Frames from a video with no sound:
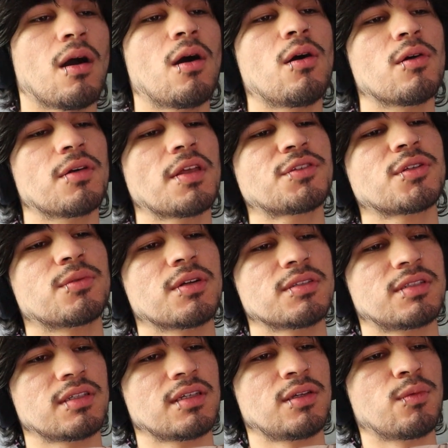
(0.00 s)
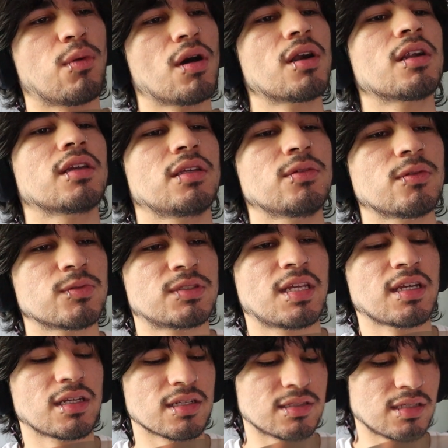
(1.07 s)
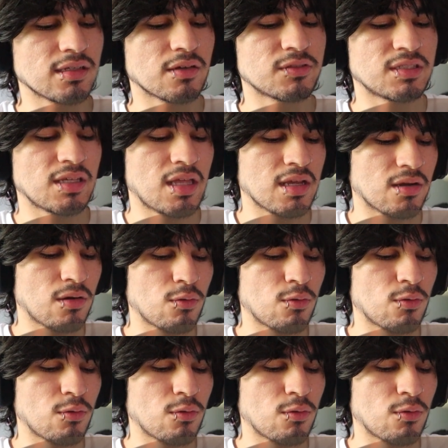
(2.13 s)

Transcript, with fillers: Oh, that's what it was. He wanted. To, he was taking his thing off, say like,